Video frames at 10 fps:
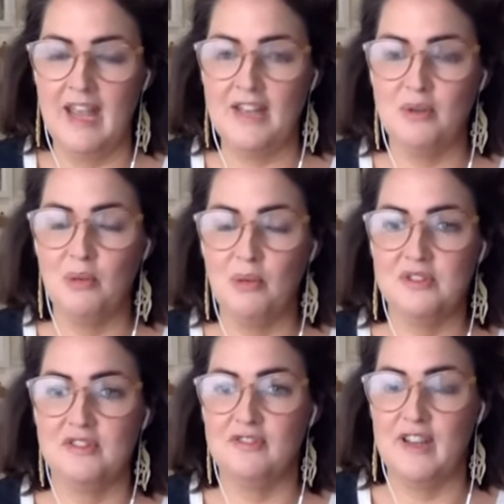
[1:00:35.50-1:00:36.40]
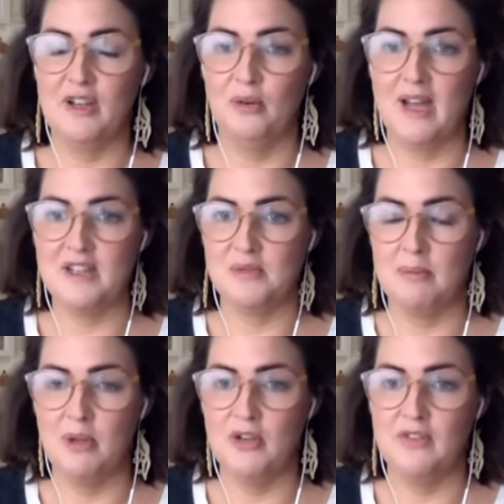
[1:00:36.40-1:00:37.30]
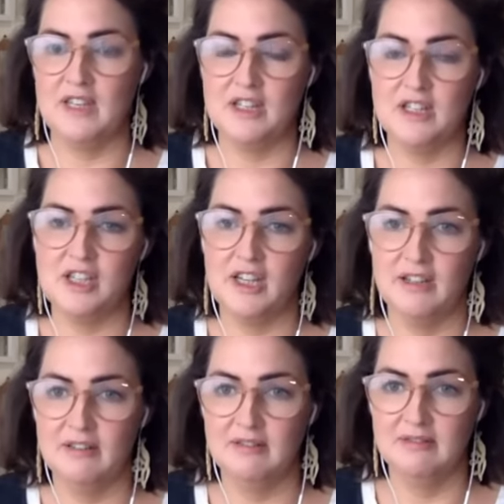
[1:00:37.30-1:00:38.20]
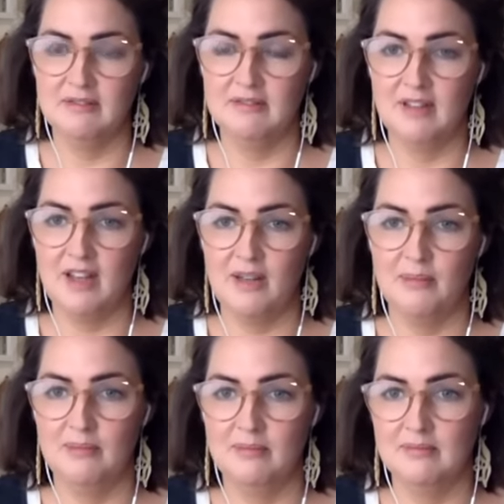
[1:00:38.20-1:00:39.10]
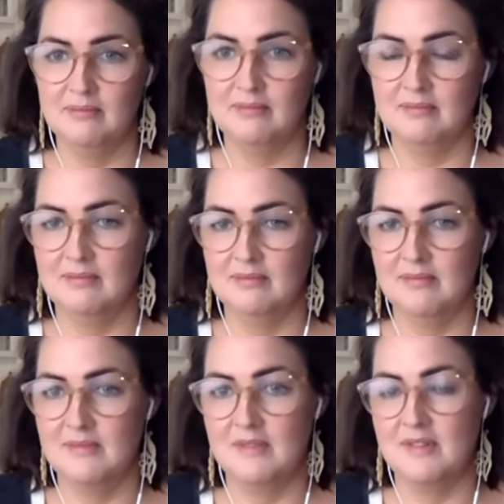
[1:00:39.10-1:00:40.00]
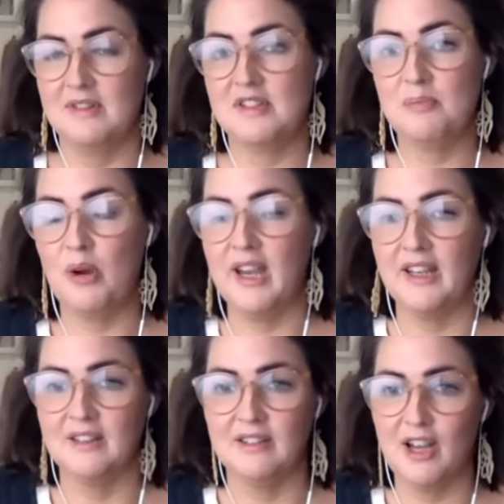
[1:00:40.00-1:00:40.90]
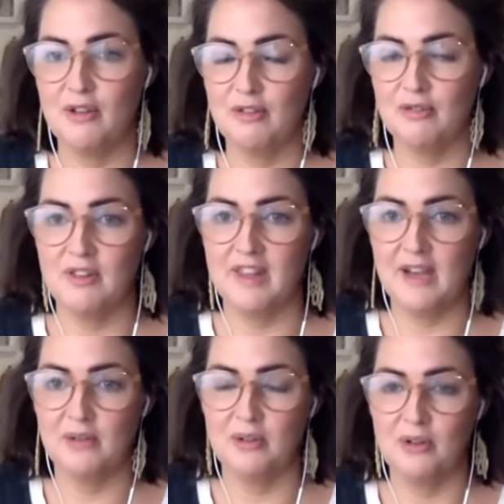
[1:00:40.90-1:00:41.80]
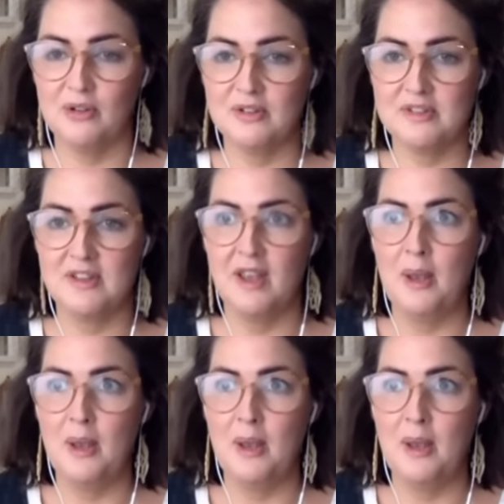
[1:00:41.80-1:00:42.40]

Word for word: How do I want to feel as we move into um, spring and go through the equinox?